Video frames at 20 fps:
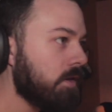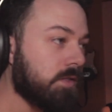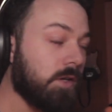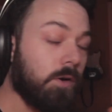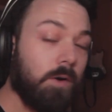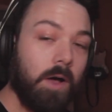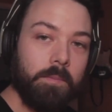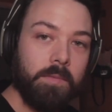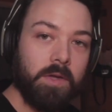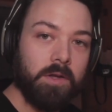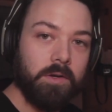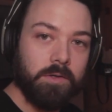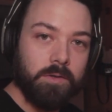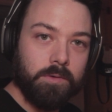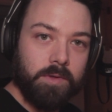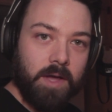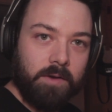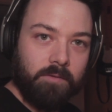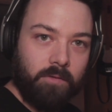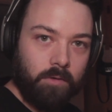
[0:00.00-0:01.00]
So I'm going to do
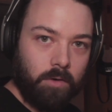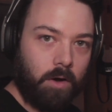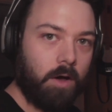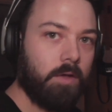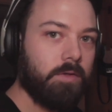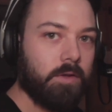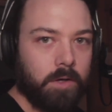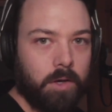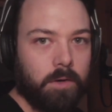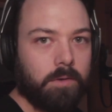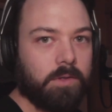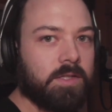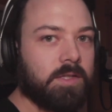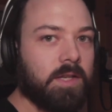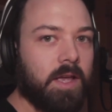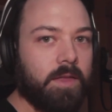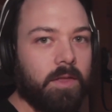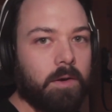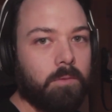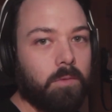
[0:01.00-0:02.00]
that for all the notes,
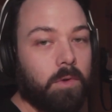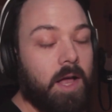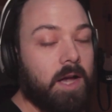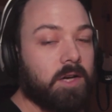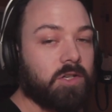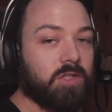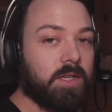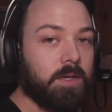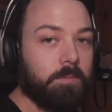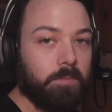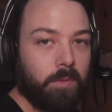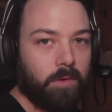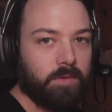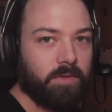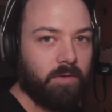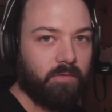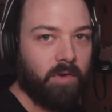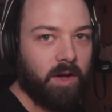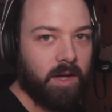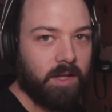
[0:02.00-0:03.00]
and then we'll actually import
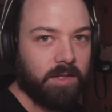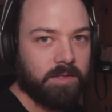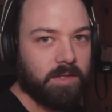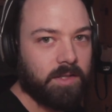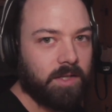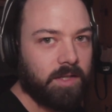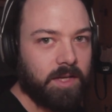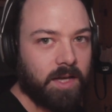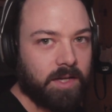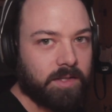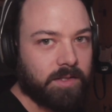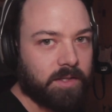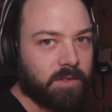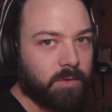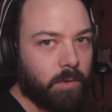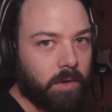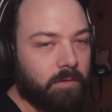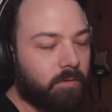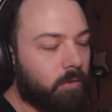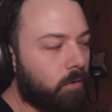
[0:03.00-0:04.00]
the files in
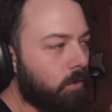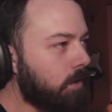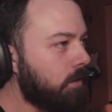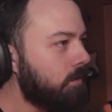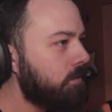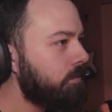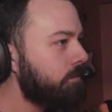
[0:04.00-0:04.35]
EXS24.